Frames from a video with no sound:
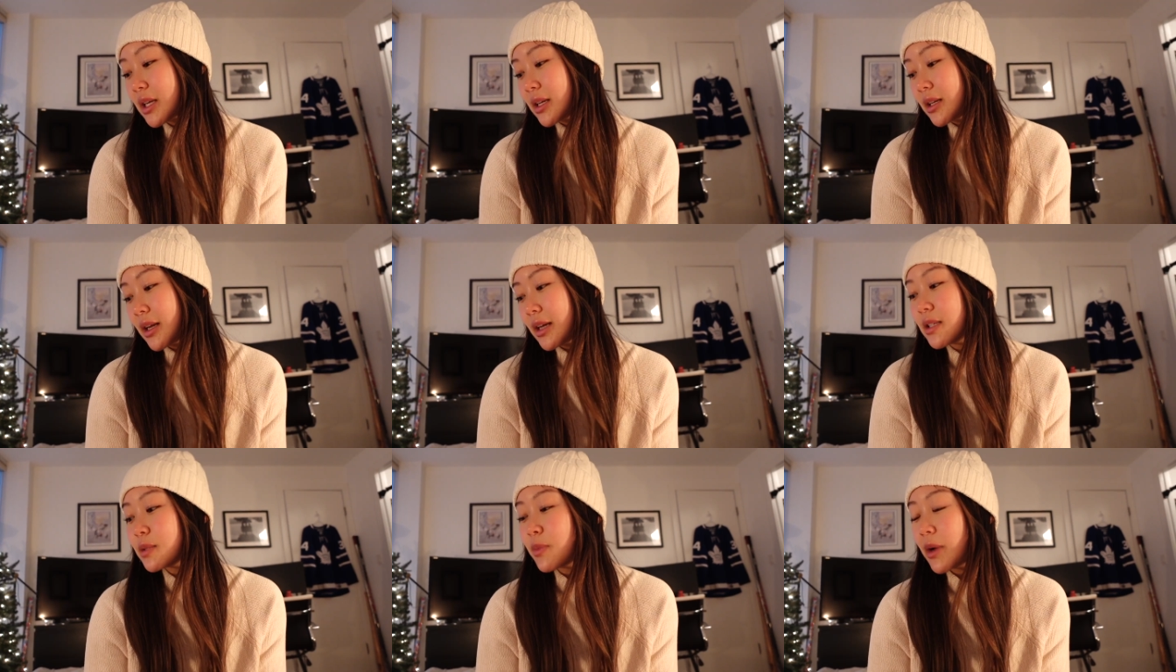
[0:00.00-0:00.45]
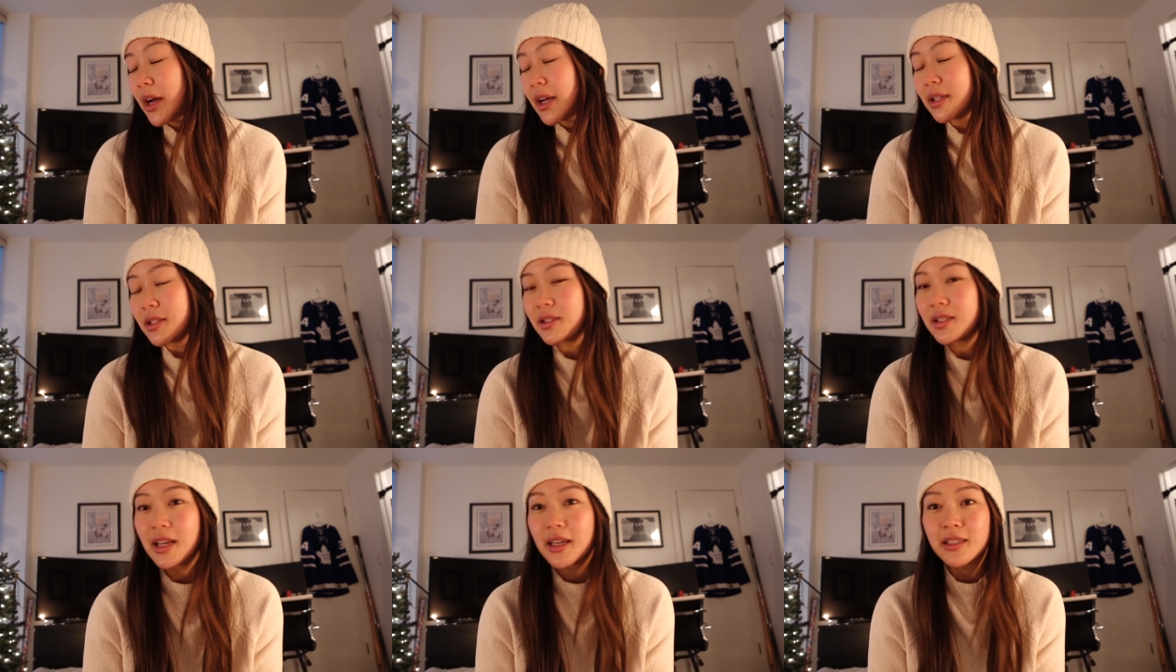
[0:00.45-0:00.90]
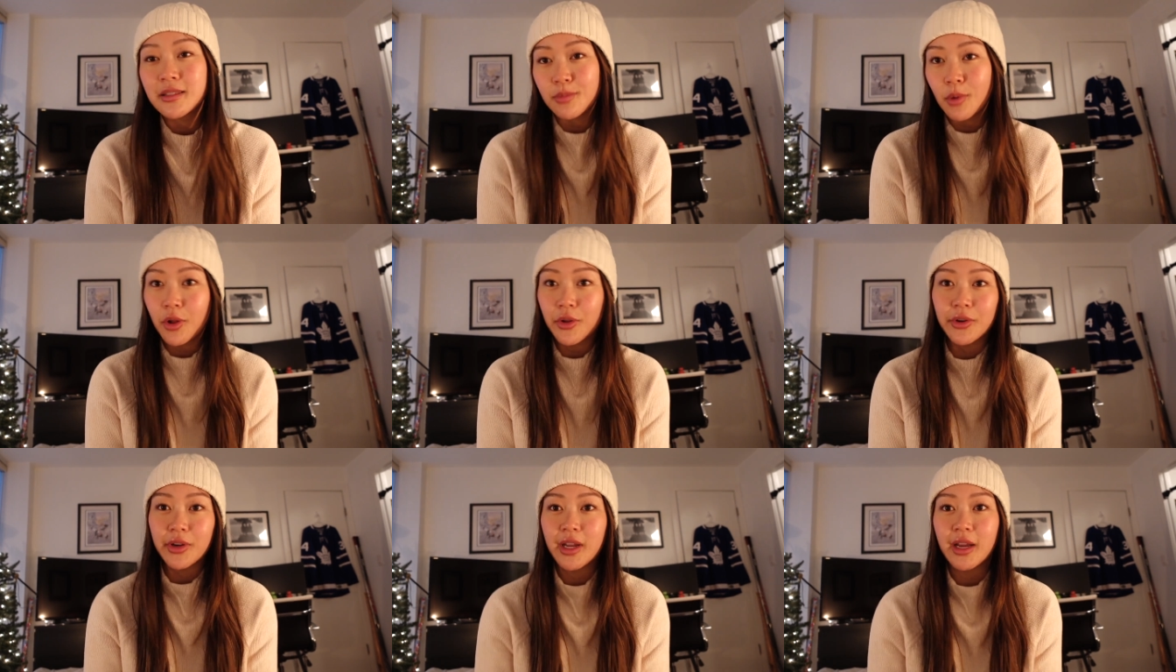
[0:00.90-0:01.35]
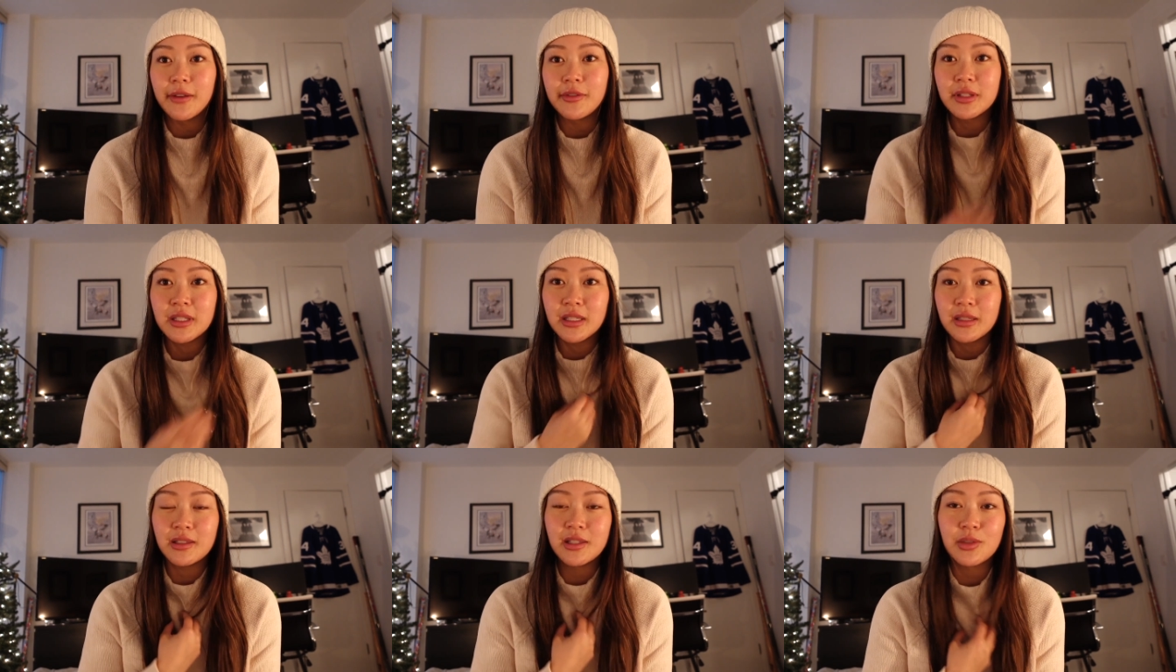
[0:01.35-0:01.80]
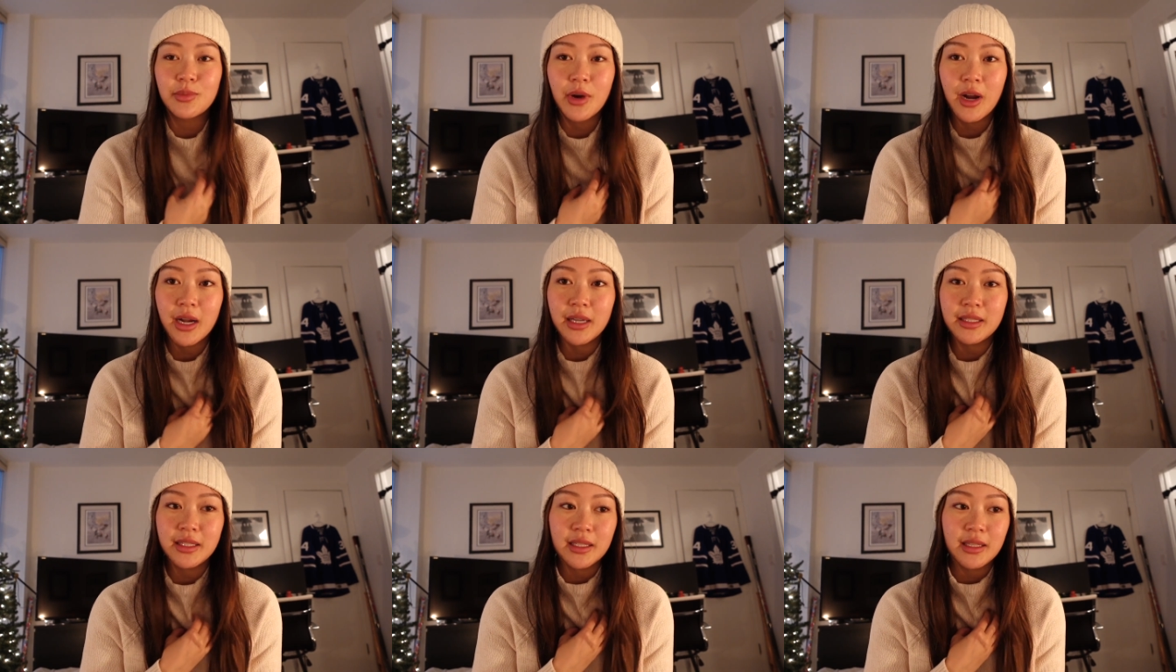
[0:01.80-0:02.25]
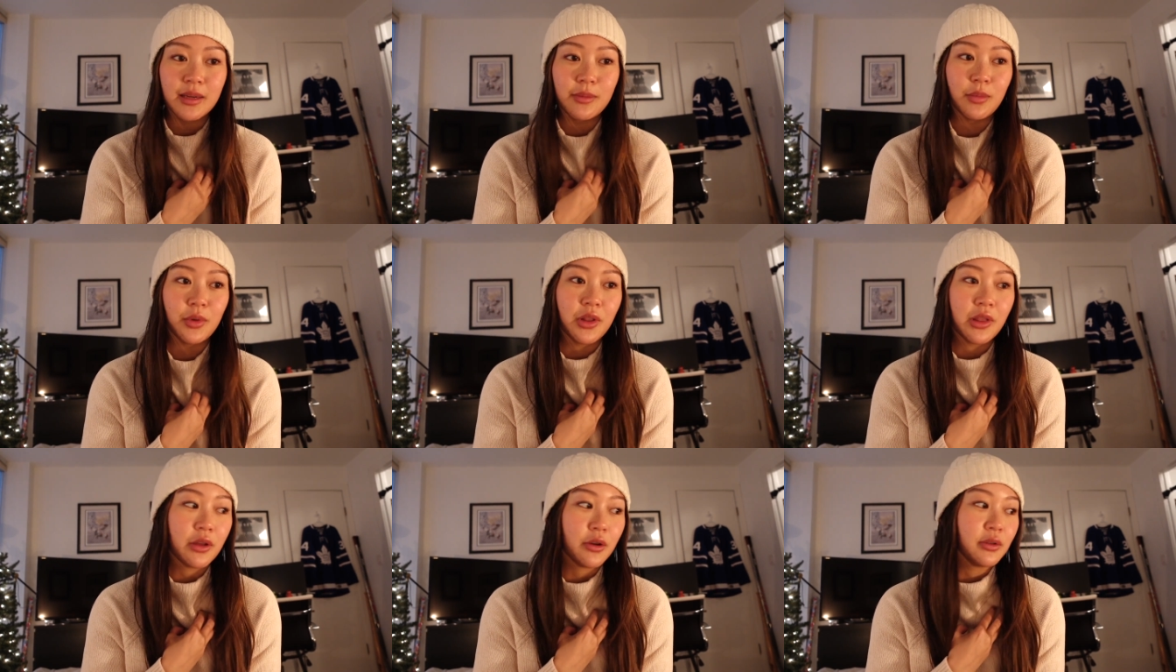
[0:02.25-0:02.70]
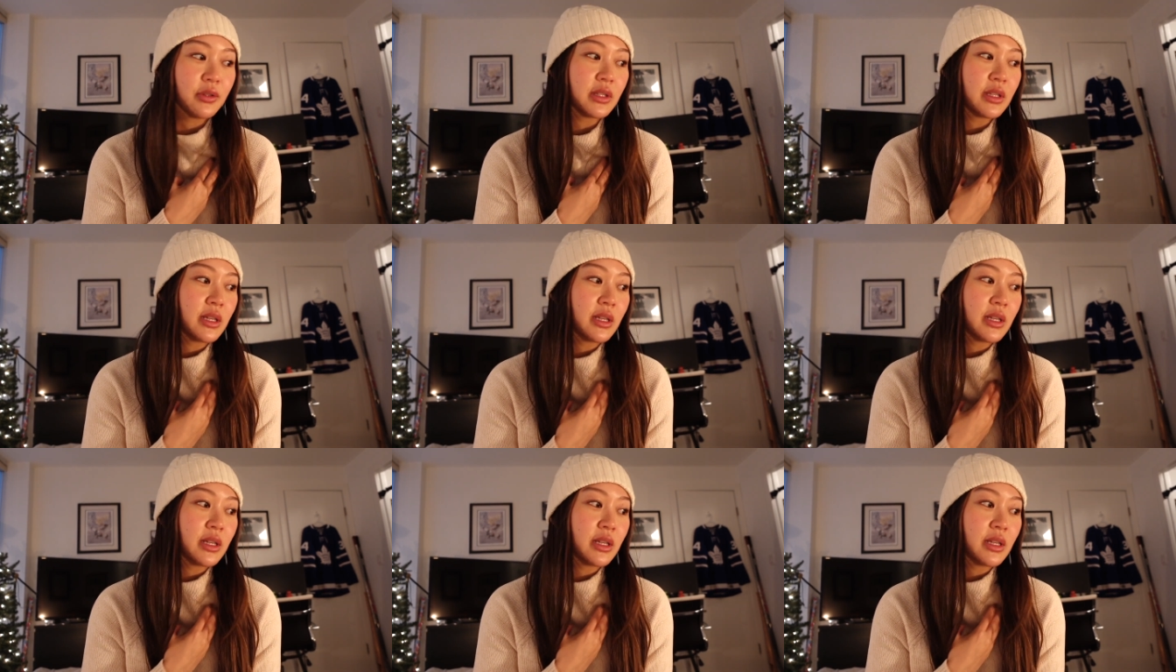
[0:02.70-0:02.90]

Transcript: kind of nice buying just like smaller gifts and surprising them with those